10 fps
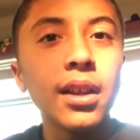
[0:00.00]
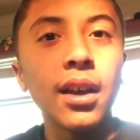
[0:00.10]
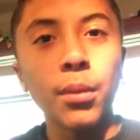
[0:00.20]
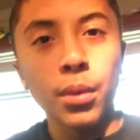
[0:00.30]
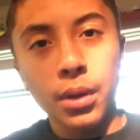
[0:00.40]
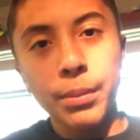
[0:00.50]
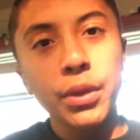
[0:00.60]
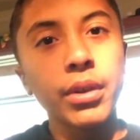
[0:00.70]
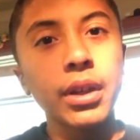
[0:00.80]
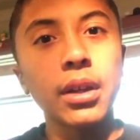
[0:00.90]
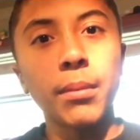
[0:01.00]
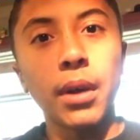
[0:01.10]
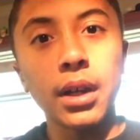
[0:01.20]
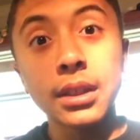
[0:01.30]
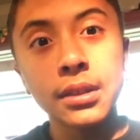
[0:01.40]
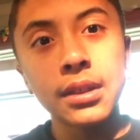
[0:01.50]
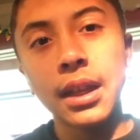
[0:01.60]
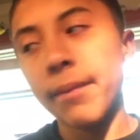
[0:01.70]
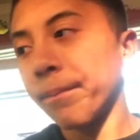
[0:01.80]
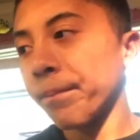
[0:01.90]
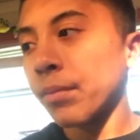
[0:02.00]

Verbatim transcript: Uh, we're going to be doing an unboxing today.